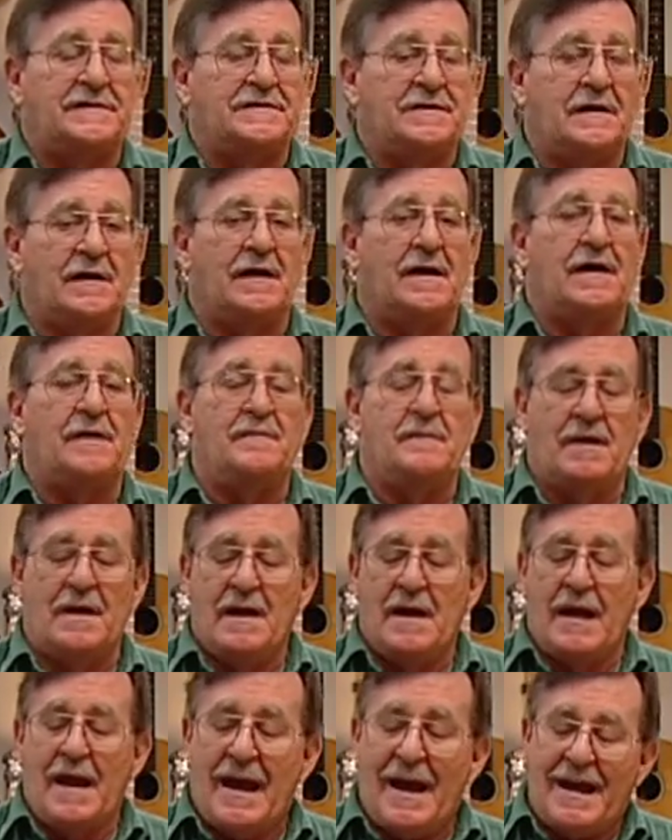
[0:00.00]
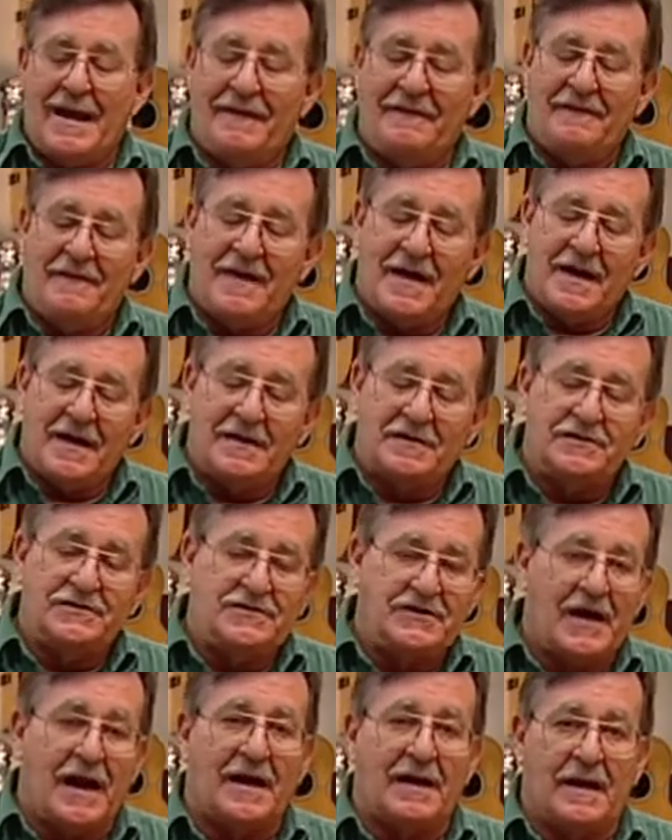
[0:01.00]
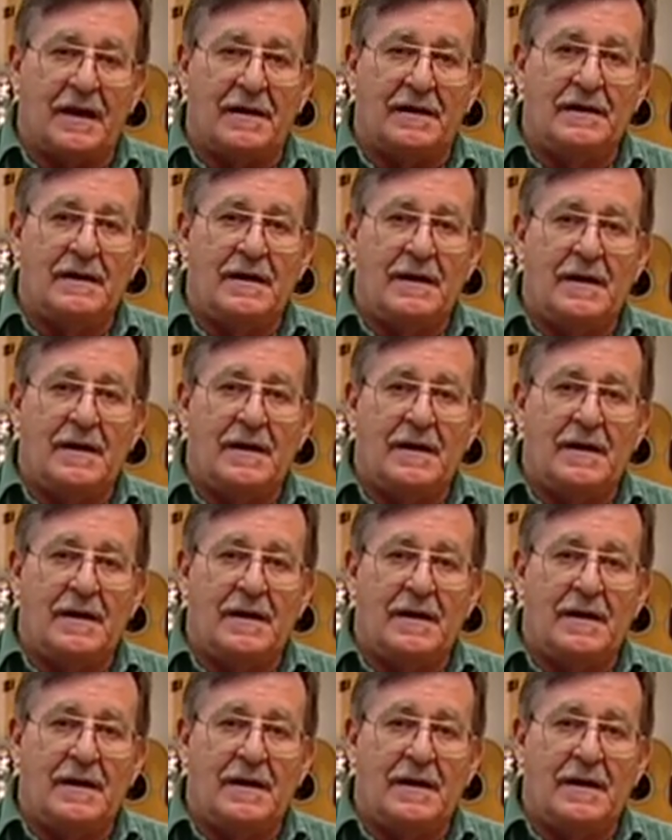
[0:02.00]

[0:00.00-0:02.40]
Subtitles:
time and then check it.